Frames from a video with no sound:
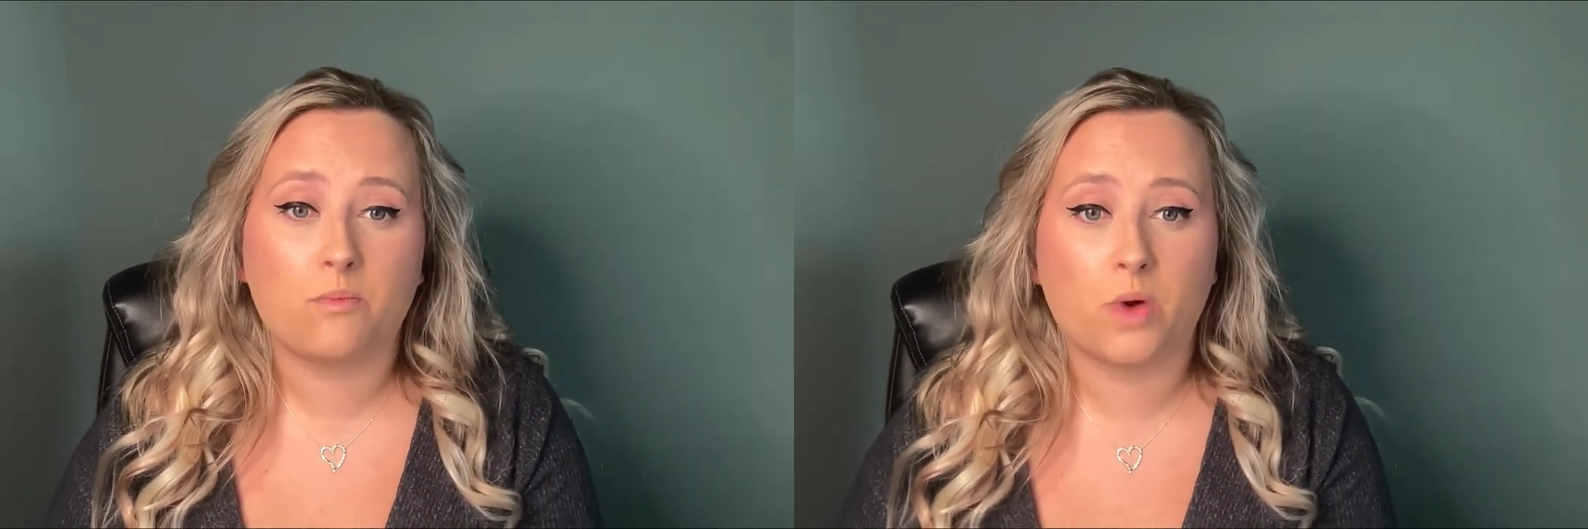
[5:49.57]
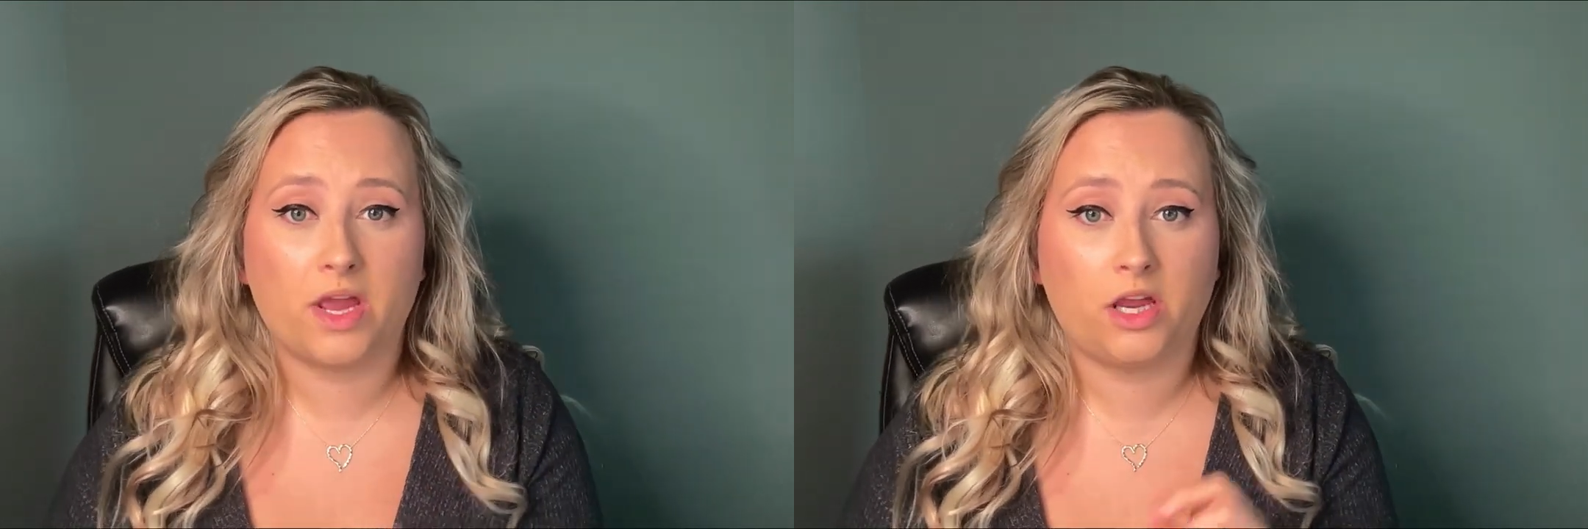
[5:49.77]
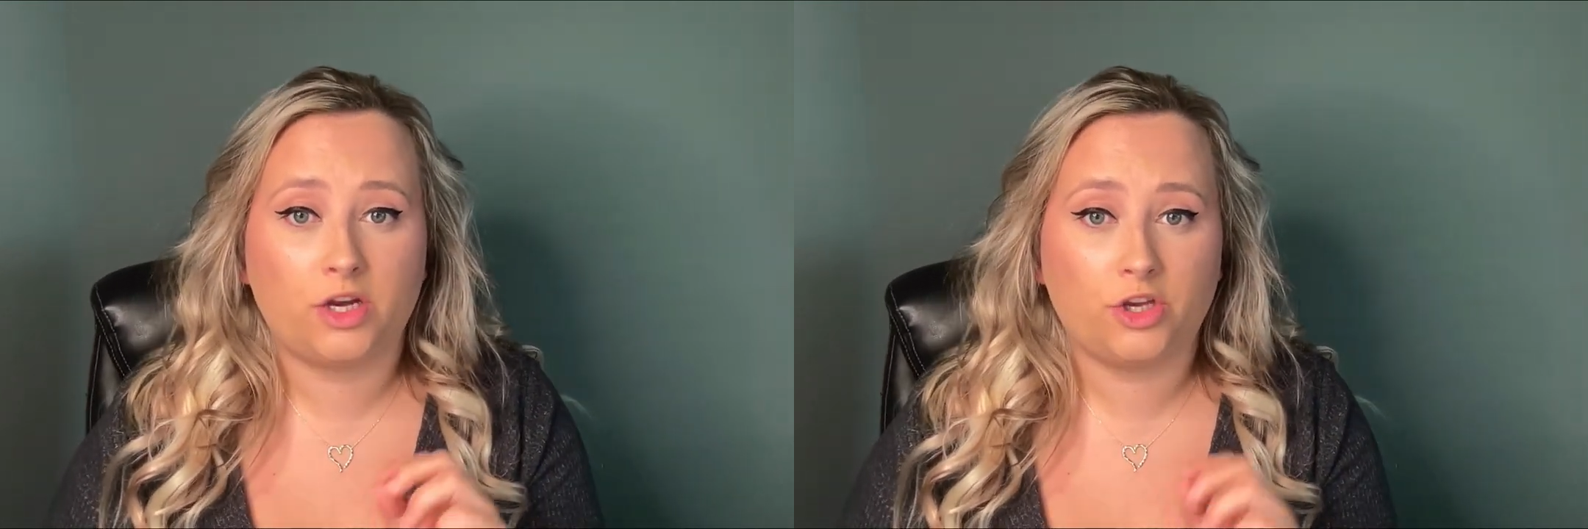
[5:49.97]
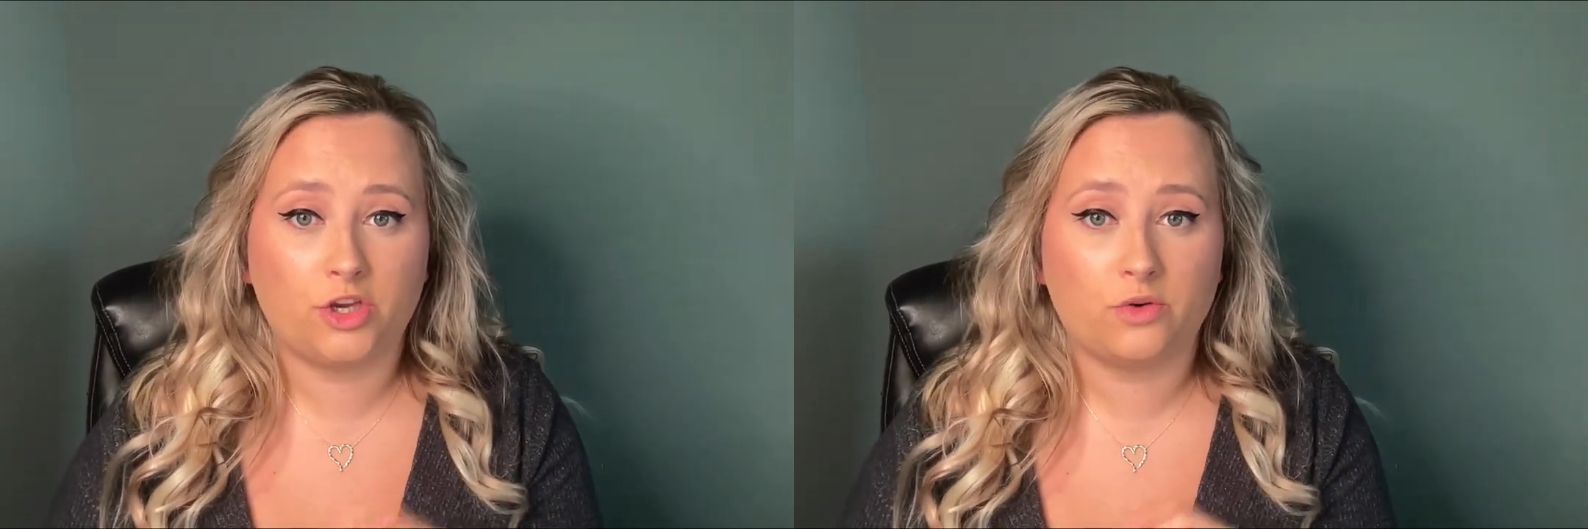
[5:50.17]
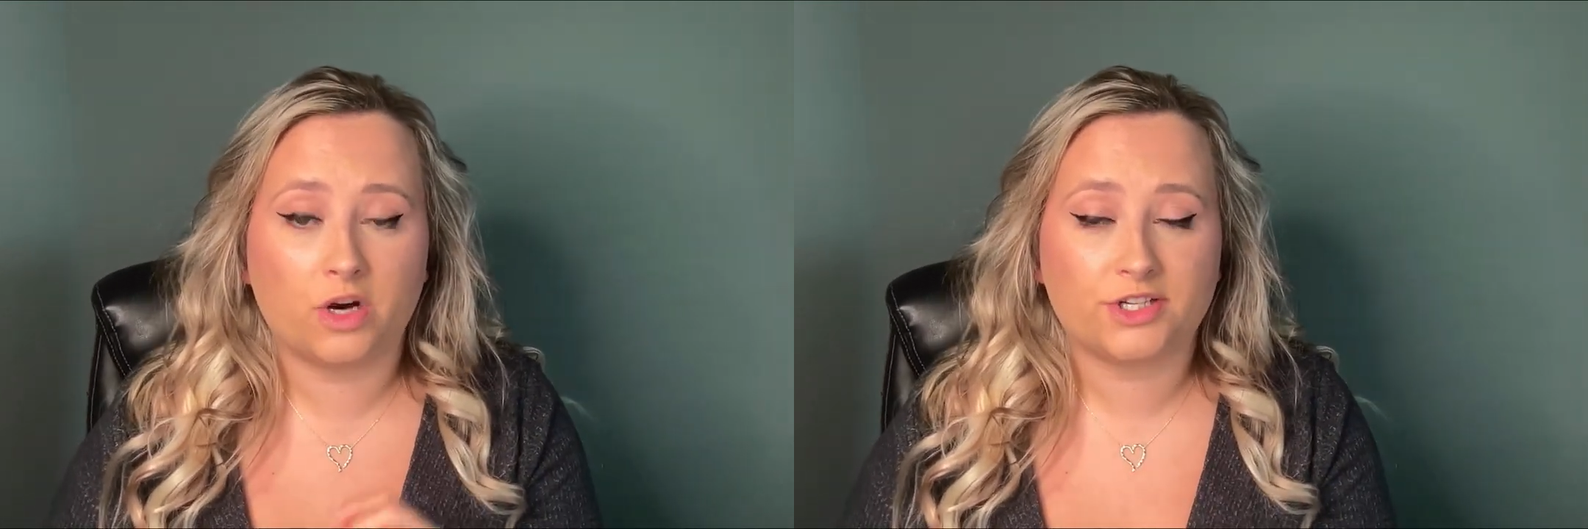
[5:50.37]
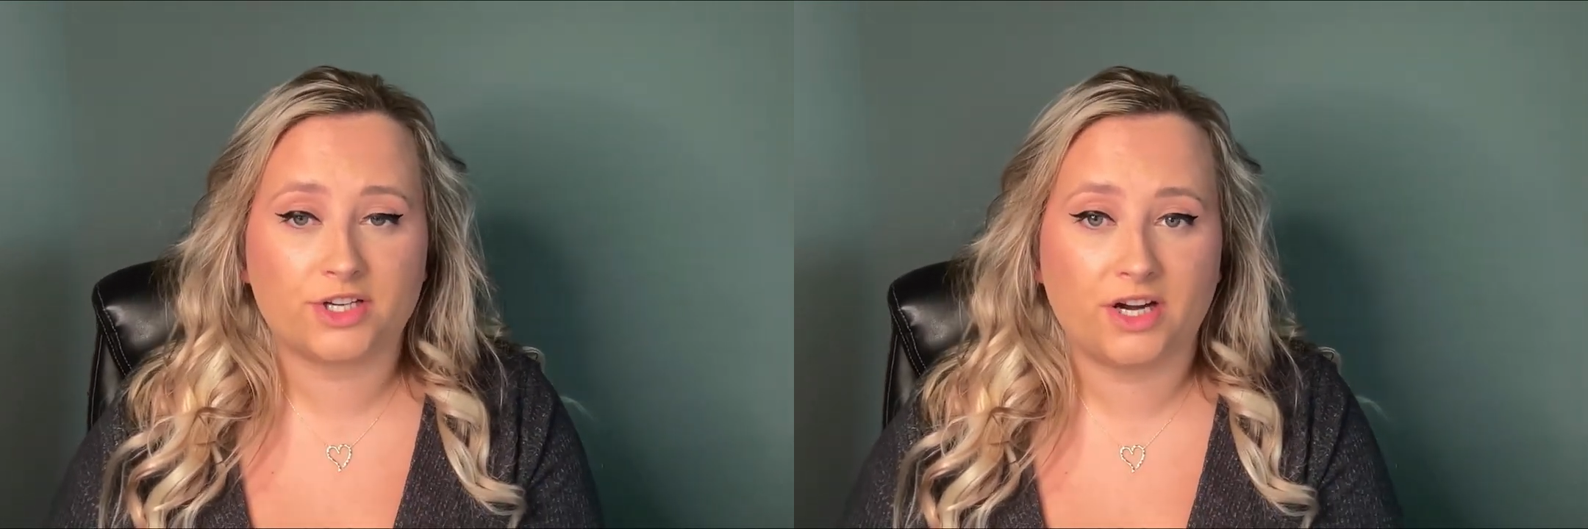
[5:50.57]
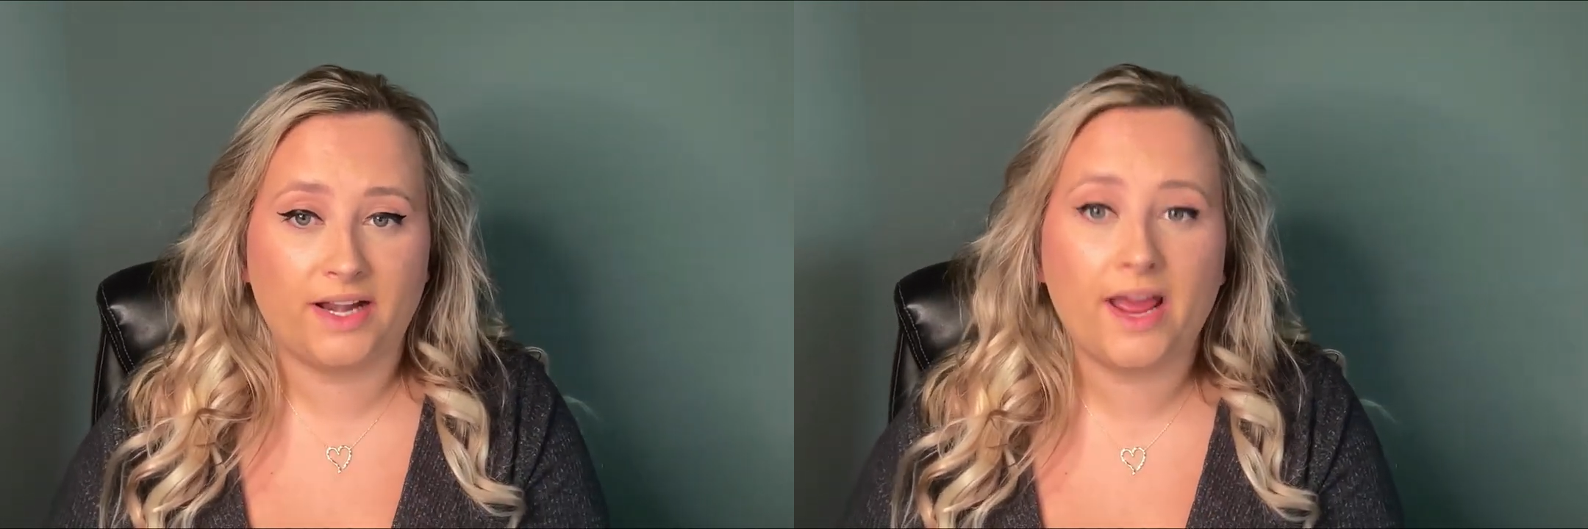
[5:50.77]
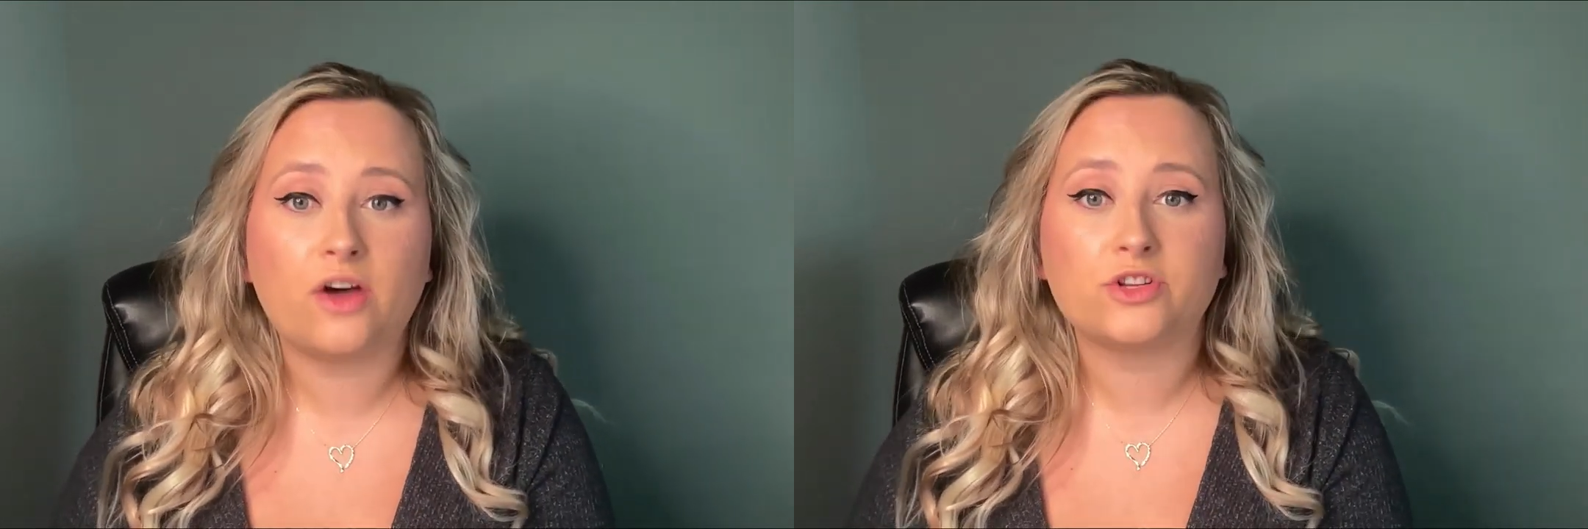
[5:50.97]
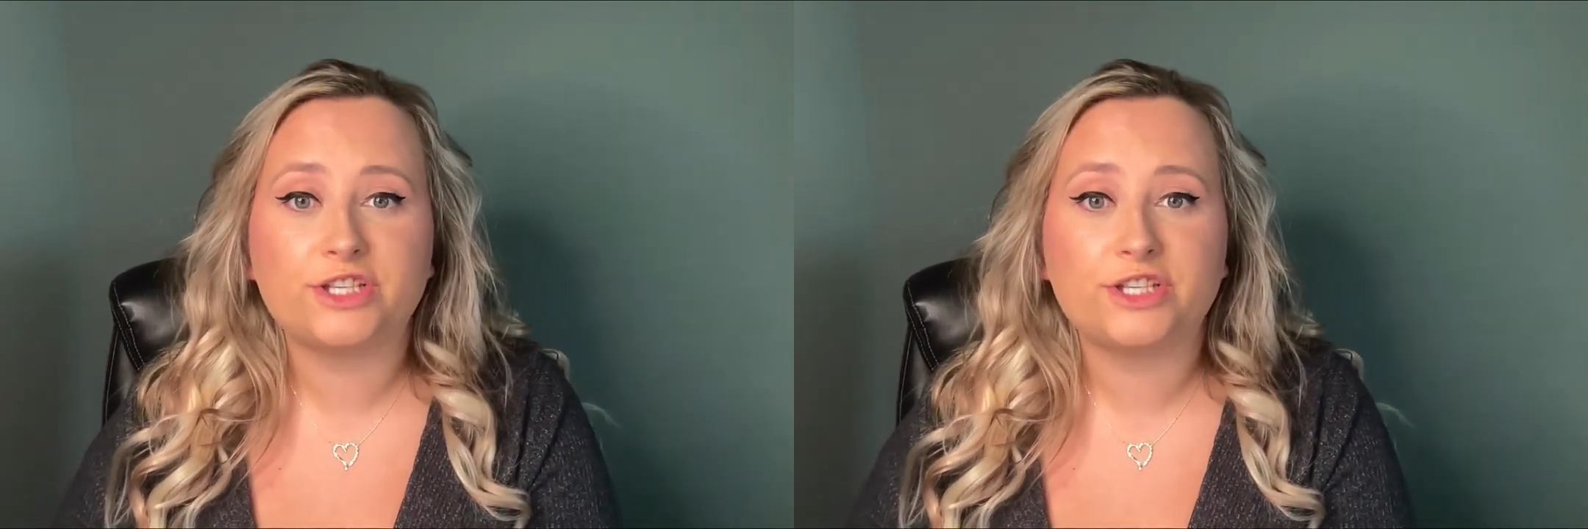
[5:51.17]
when you are starting out.